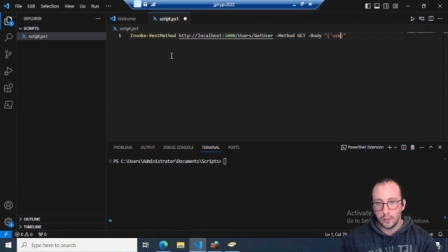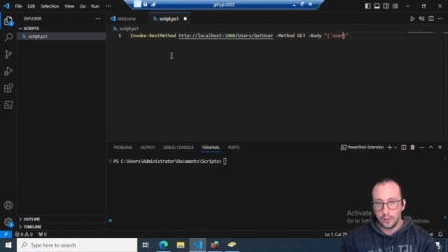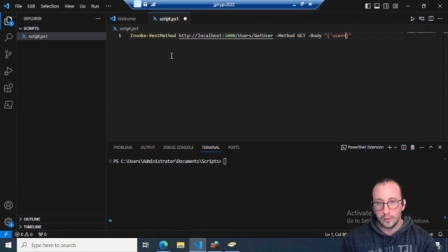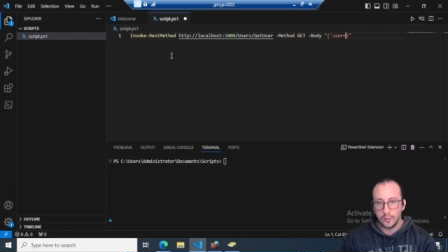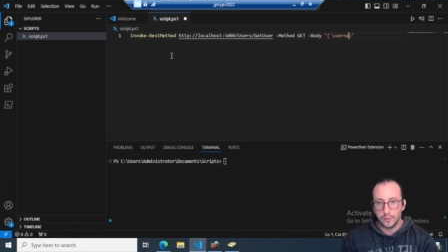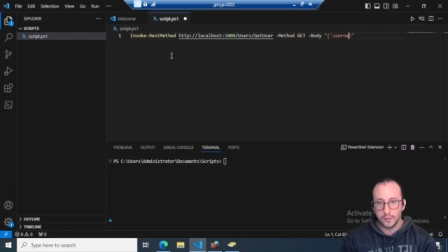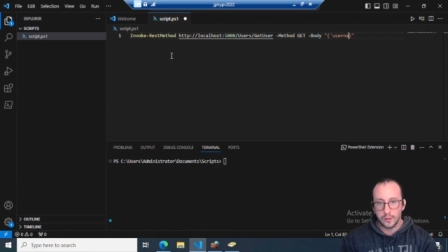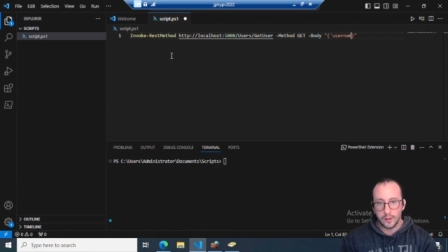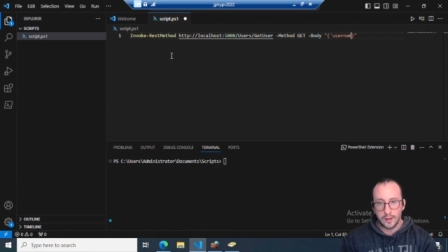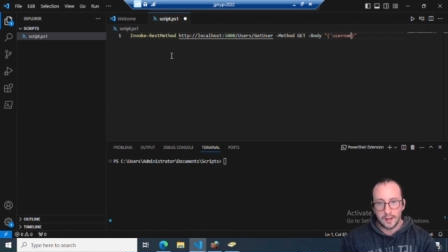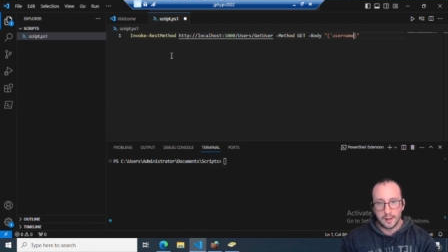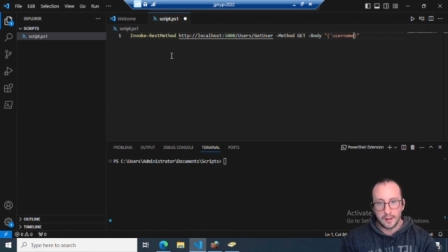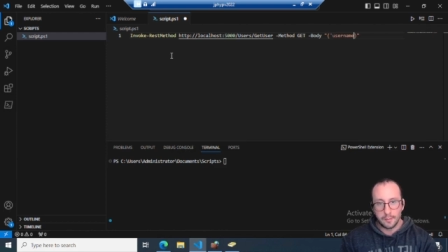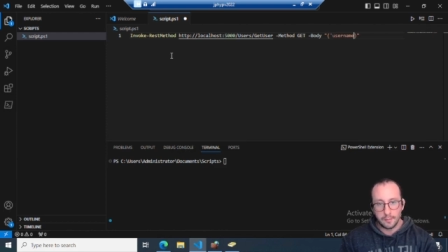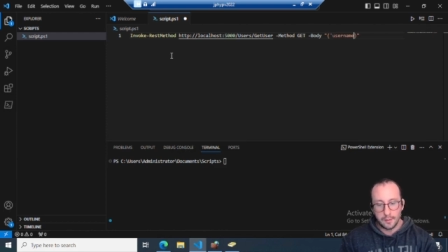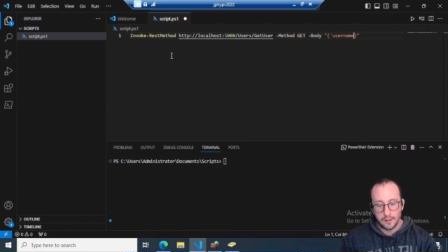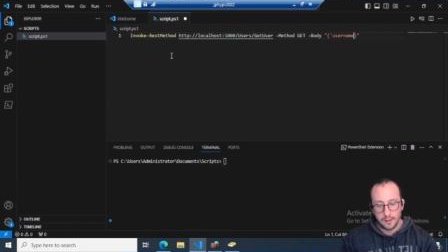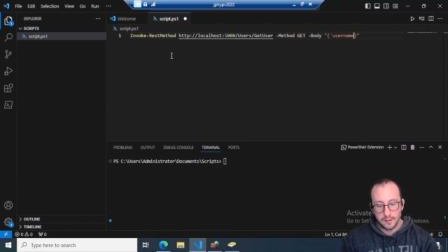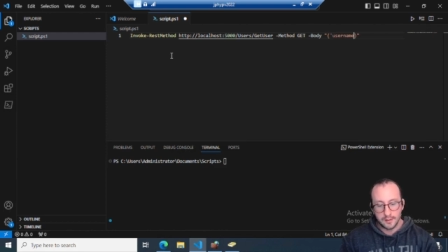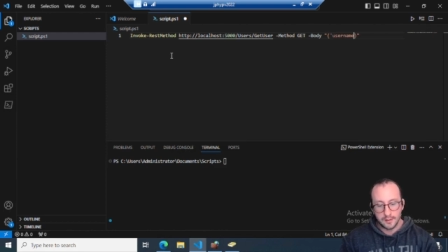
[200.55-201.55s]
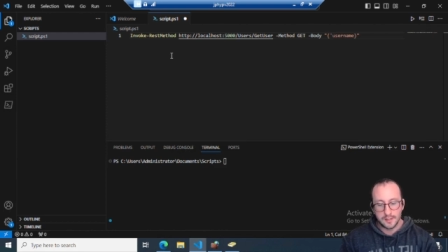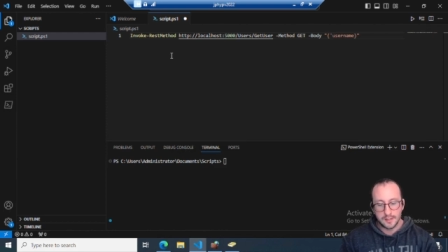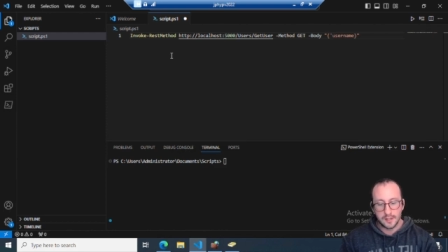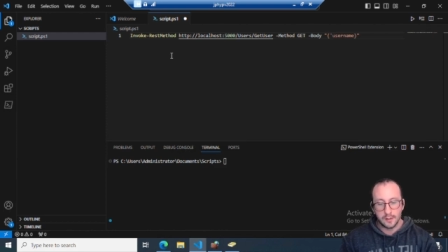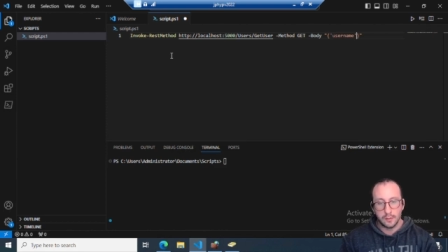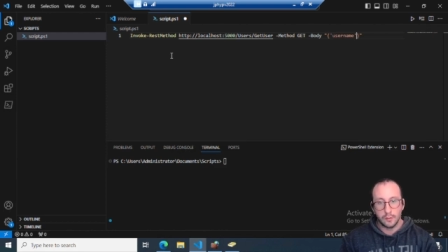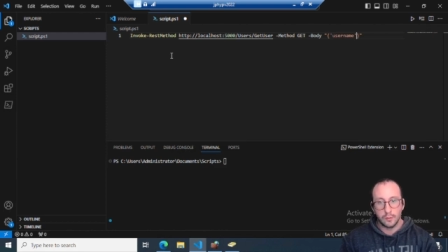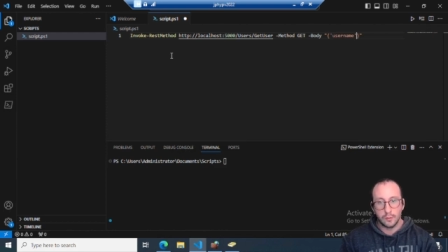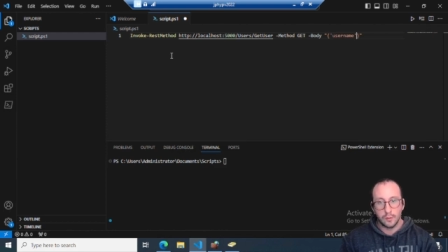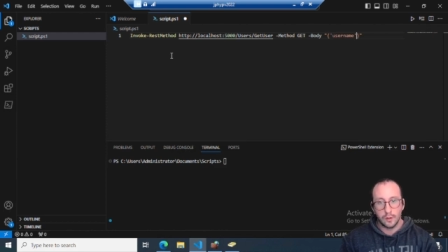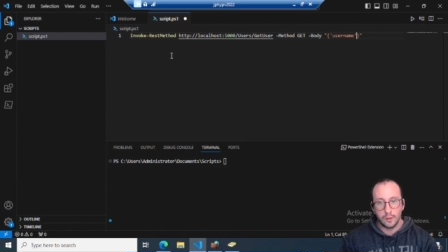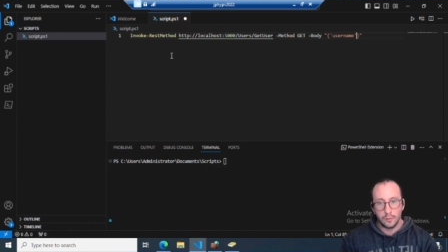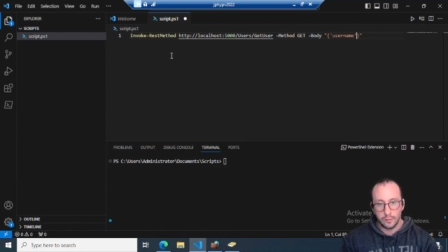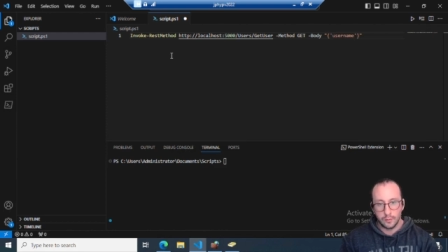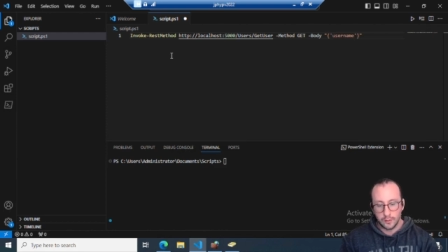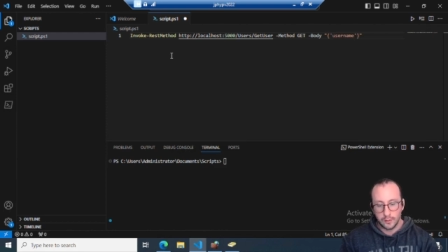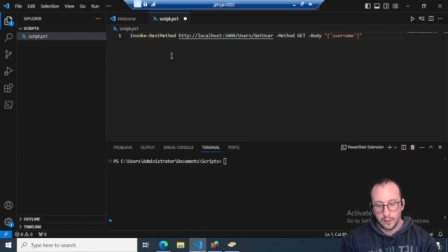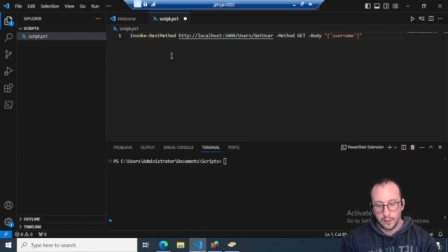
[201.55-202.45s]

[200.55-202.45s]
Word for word: username, single quote,